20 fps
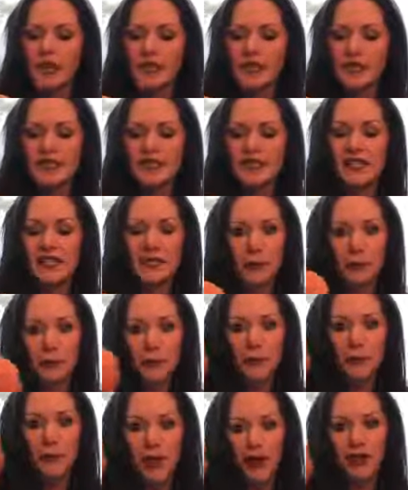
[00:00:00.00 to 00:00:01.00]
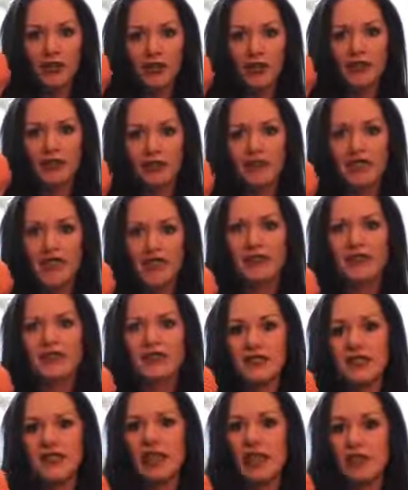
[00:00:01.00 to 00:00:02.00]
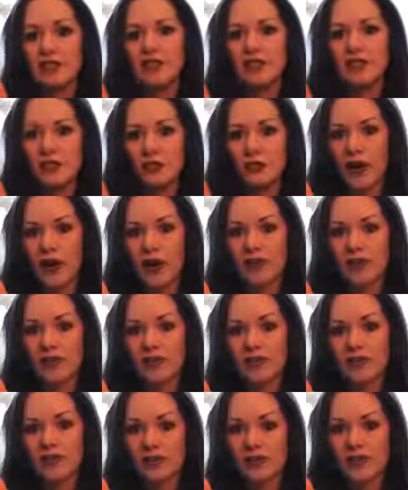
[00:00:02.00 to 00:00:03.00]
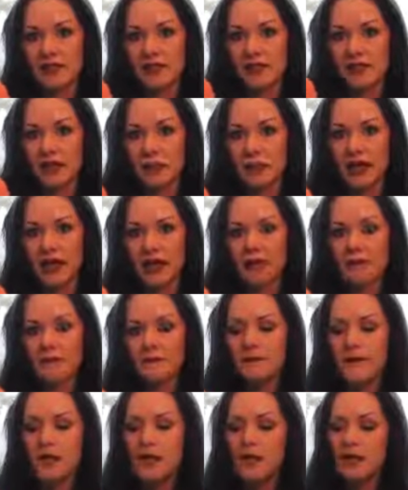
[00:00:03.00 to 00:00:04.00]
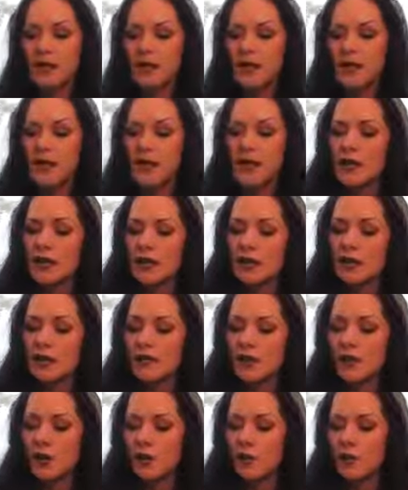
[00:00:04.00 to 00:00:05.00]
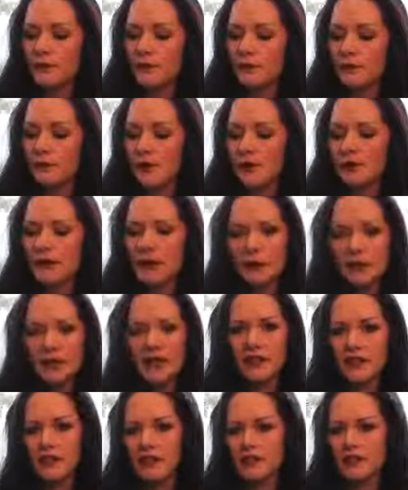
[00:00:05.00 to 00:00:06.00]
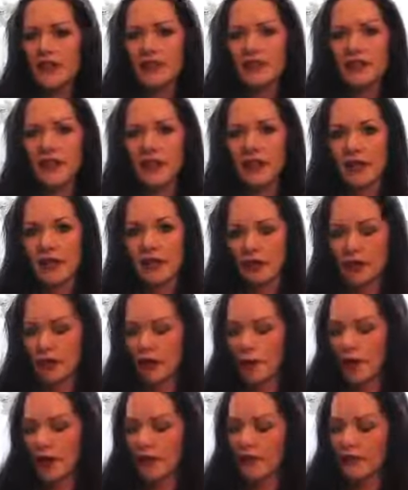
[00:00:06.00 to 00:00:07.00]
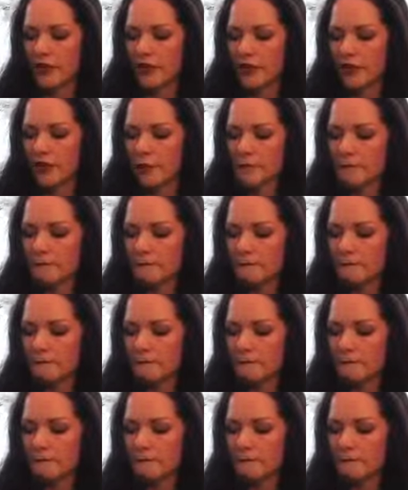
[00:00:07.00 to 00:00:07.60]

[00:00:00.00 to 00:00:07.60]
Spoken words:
It's the number of particles like this that actually drive the disease, okay? So let me illustrate that another way for you.